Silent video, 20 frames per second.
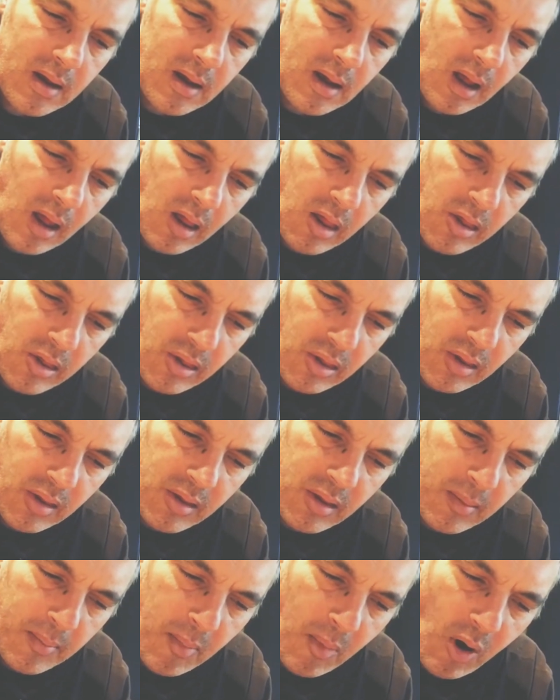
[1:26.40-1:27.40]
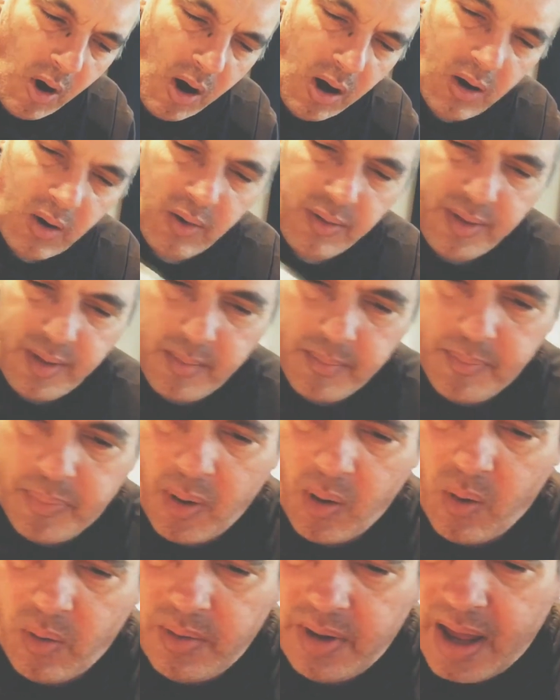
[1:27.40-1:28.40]
is the model that
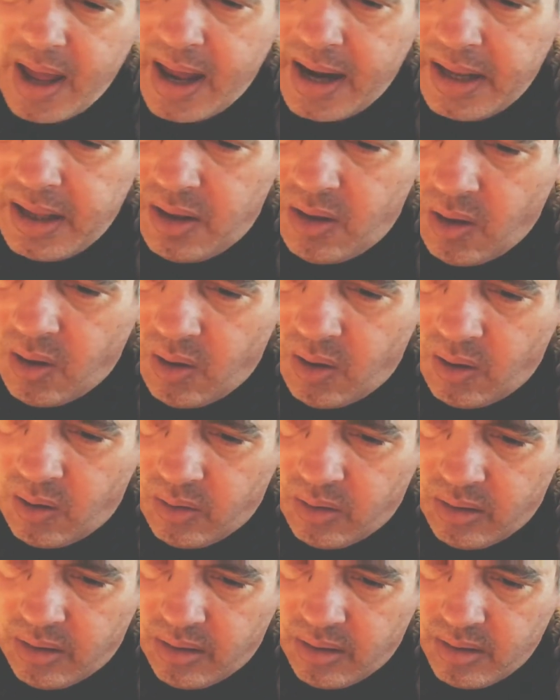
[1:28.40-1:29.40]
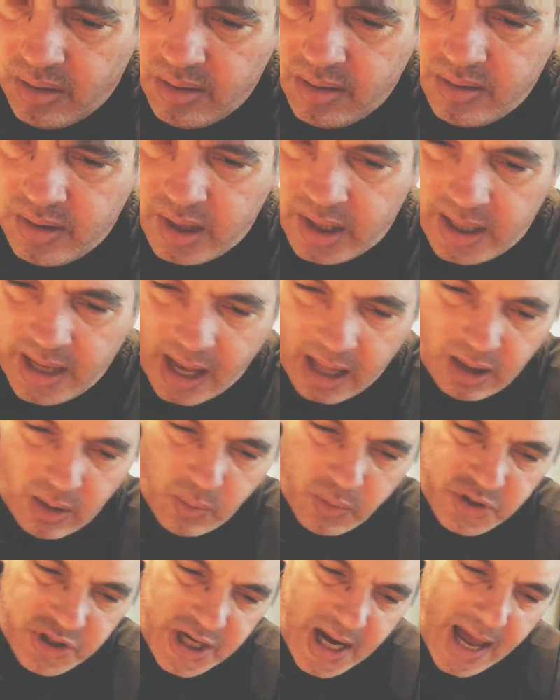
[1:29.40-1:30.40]
Bone Daddy calls the Yellow
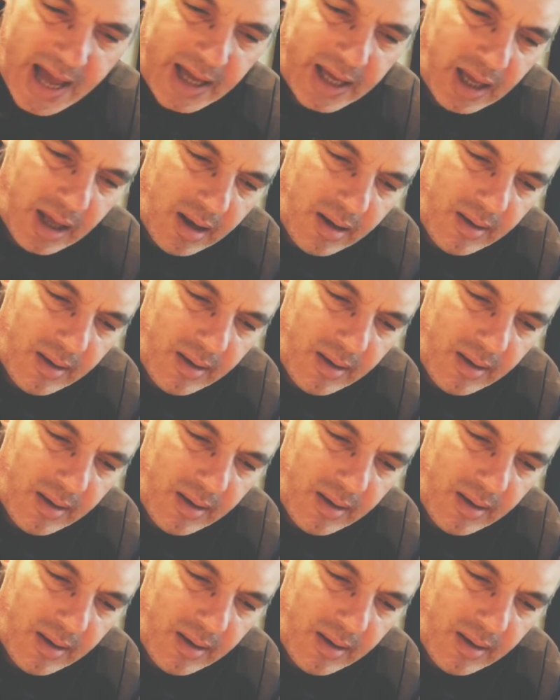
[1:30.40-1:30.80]
Jacket.